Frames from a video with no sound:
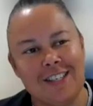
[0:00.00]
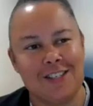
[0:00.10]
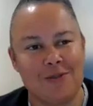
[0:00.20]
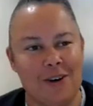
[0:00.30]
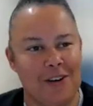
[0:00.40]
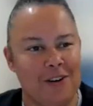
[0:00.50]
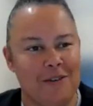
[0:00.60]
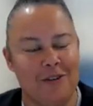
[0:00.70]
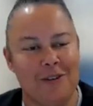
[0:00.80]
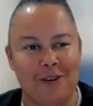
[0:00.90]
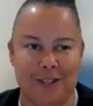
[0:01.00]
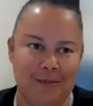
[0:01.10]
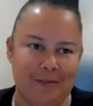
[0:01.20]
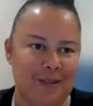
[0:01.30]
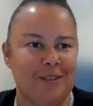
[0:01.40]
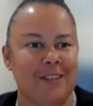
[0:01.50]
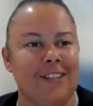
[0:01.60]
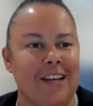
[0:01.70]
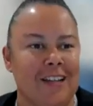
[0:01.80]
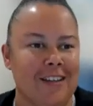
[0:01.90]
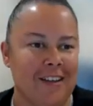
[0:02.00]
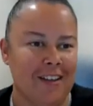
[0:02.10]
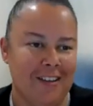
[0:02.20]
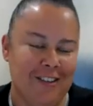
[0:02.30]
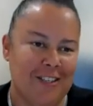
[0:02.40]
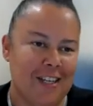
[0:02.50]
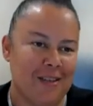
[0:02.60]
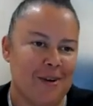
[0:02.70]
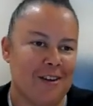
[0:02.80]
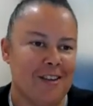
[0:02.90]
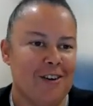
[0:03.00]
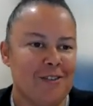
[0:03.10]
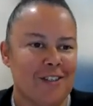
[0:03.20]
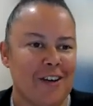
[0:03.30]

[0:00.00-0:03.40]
and it's quite new for the hospital and the New South Wales Health.